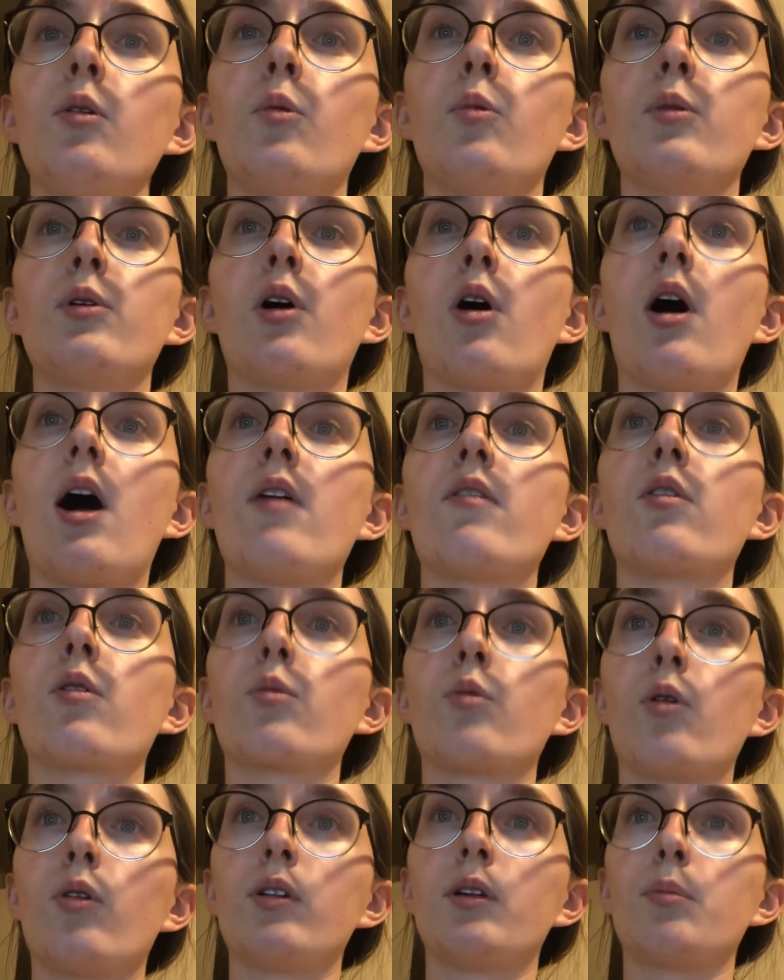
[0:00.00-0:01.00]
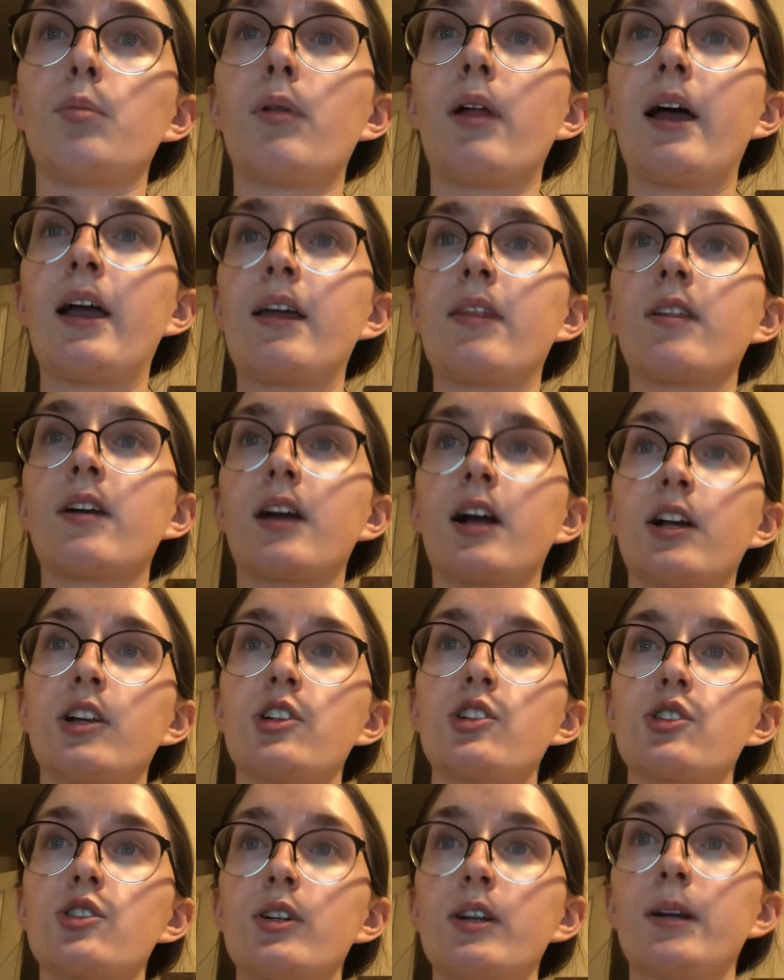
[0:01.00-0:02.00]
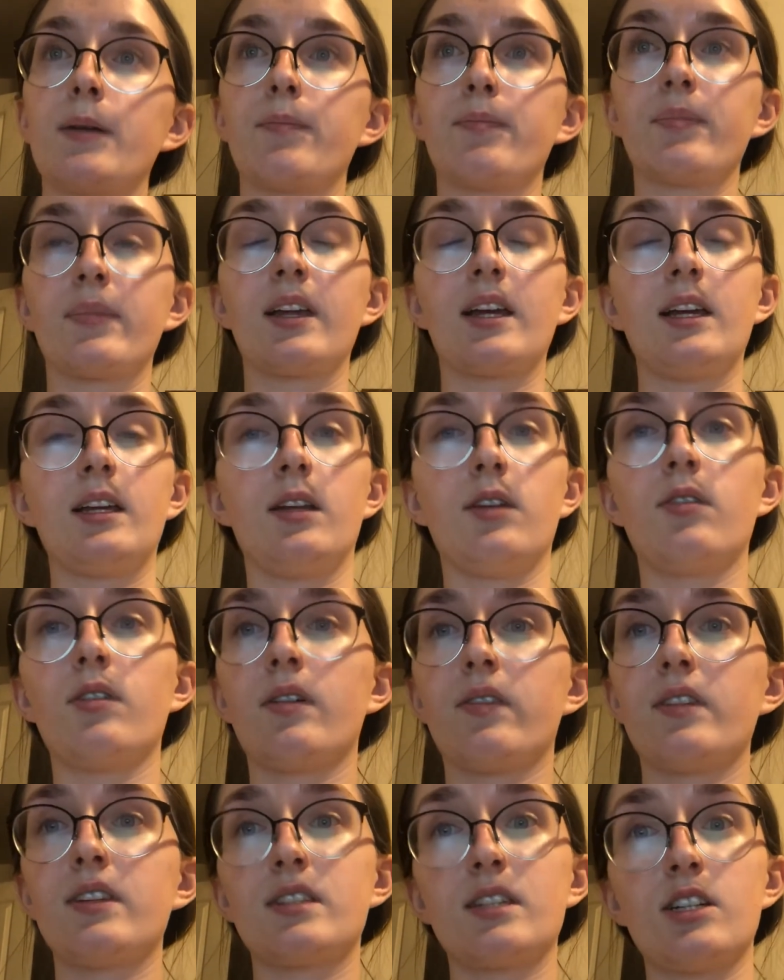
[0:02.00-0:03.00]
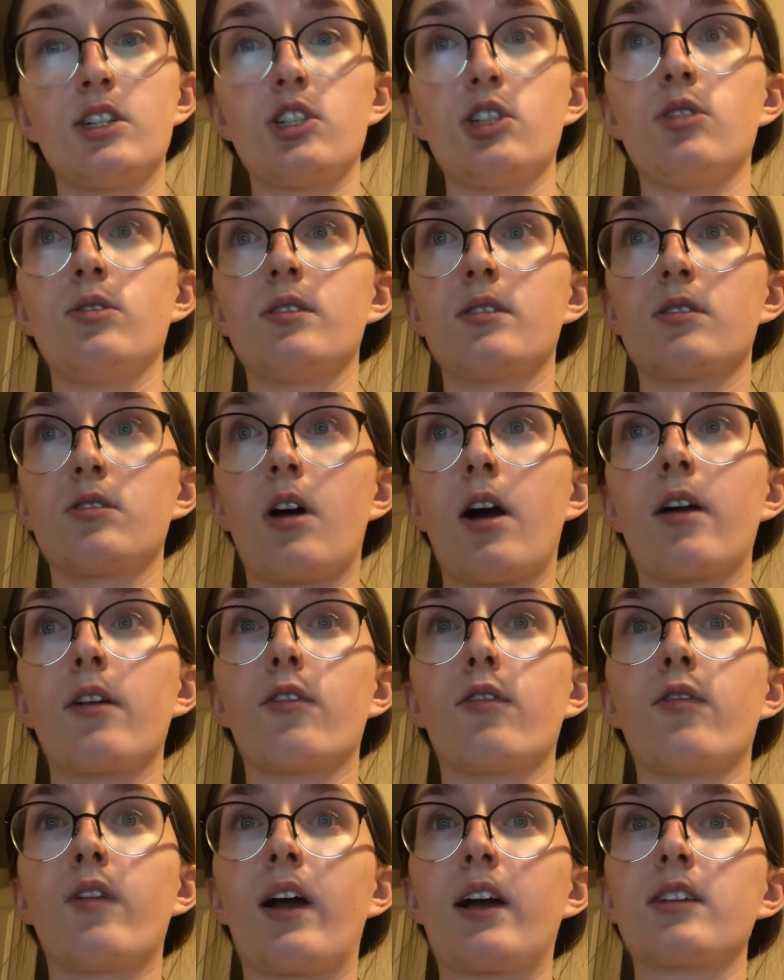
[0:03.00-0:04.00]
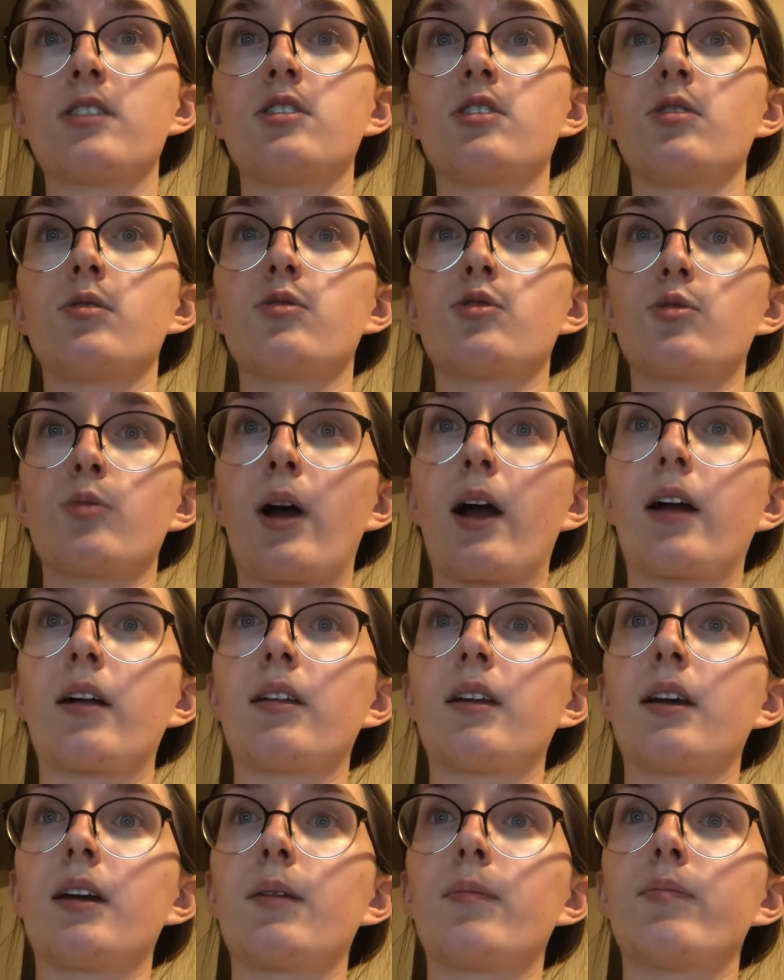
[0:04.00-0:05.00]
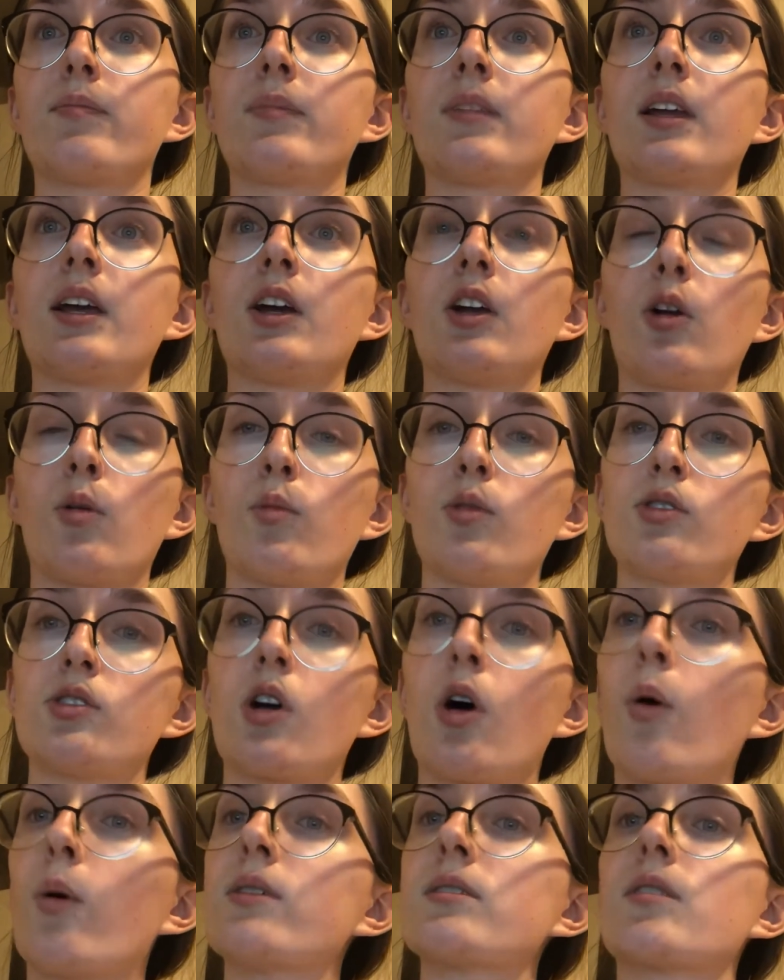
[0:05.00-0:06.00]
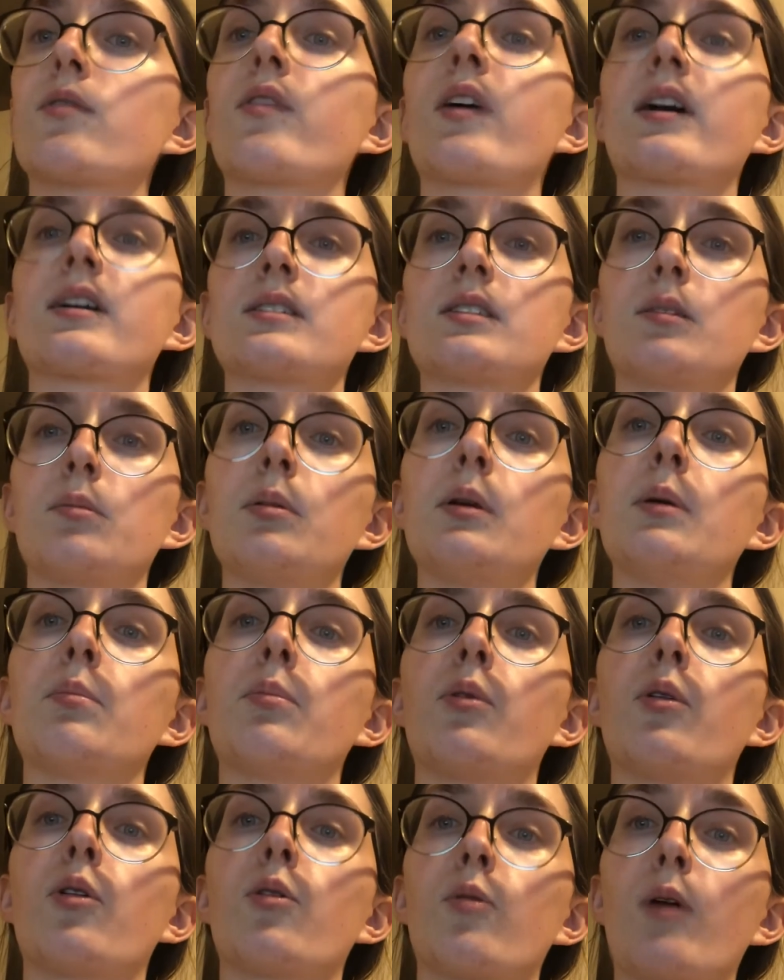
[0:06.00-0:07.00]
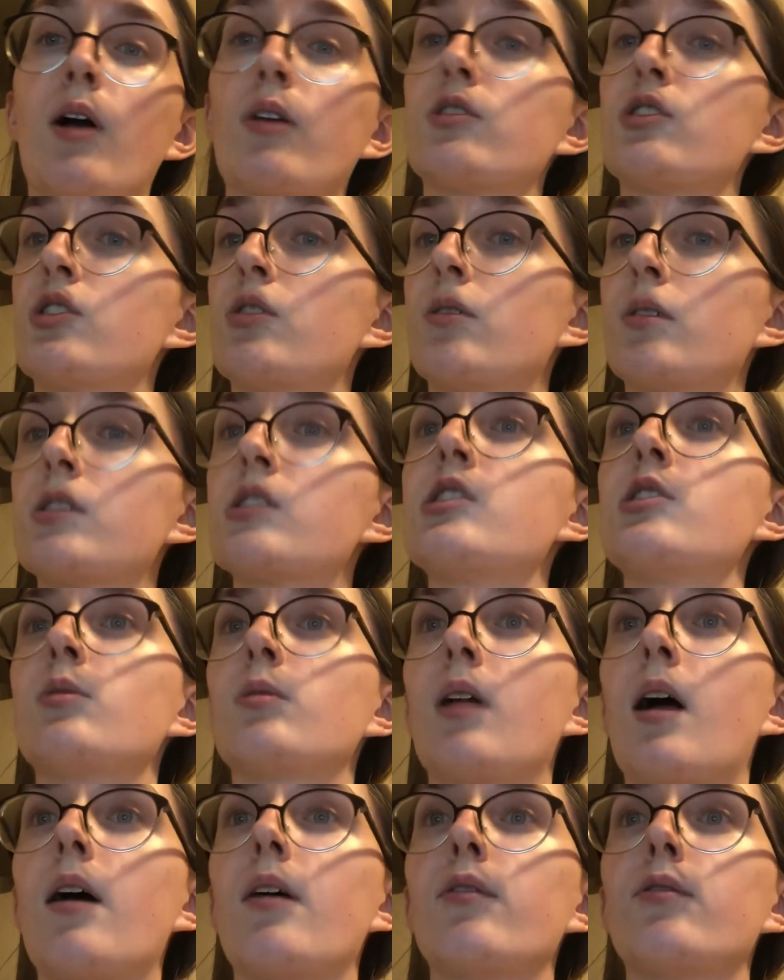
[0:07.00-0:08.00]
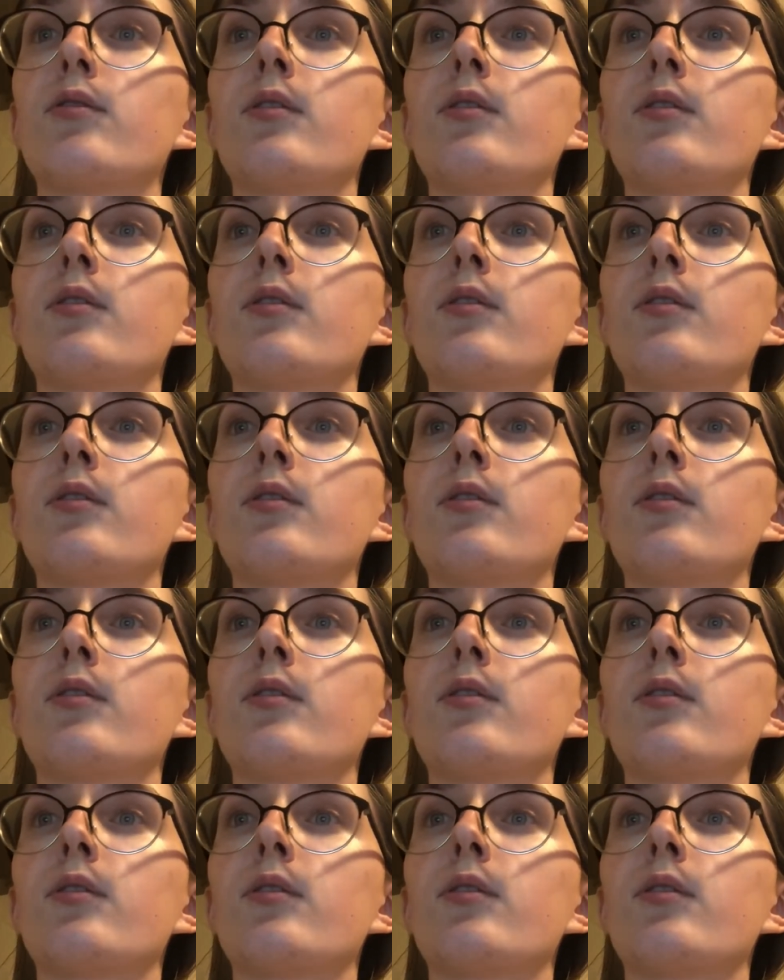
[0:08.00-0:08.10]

We all have a role to play in the country, and even if this issue does not affect you directly, it almost always affects the people around you that you love.